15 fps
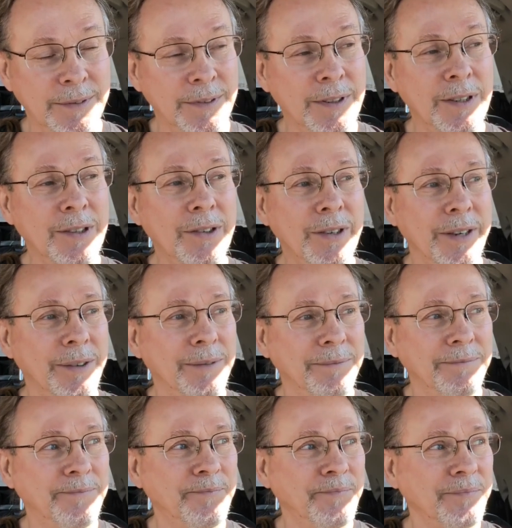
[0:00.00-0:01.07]
All right.
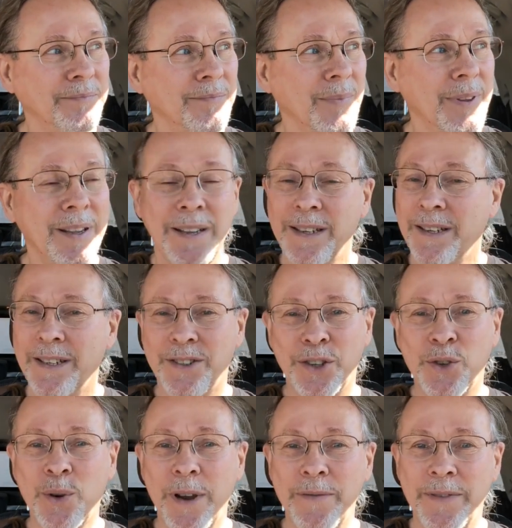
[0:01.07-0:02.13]
It's
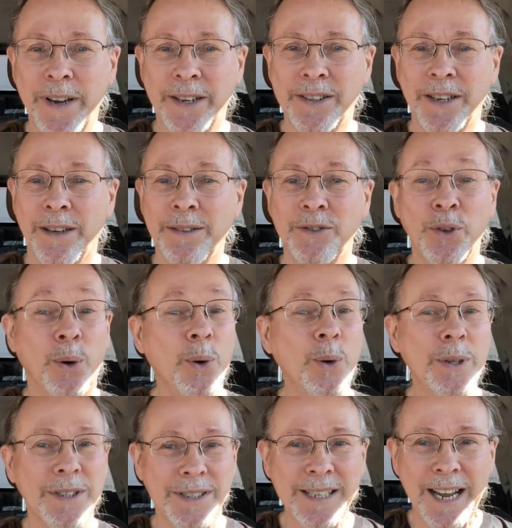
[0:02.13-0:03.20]
a trifecta. No,
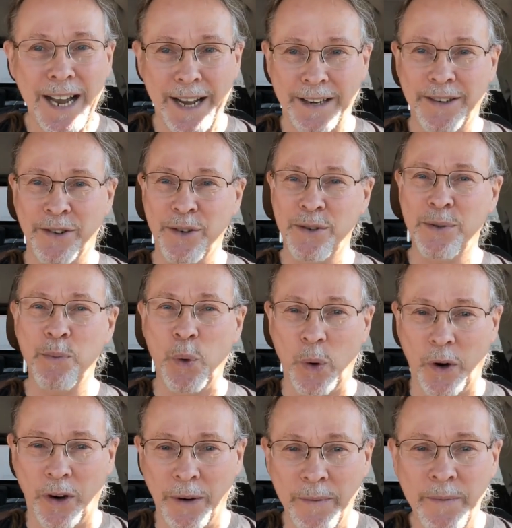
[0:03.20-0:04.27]
it's not. There's
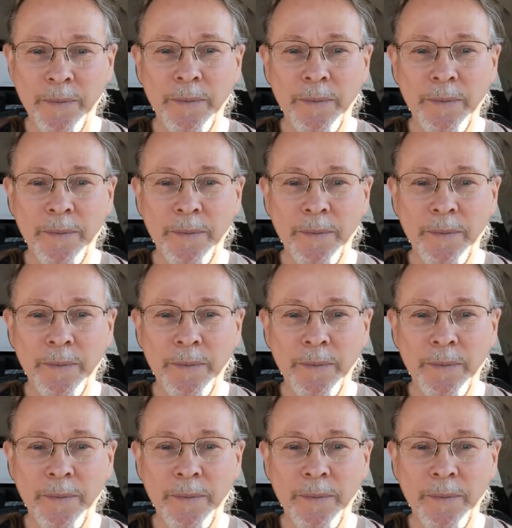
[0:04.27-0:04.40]
more.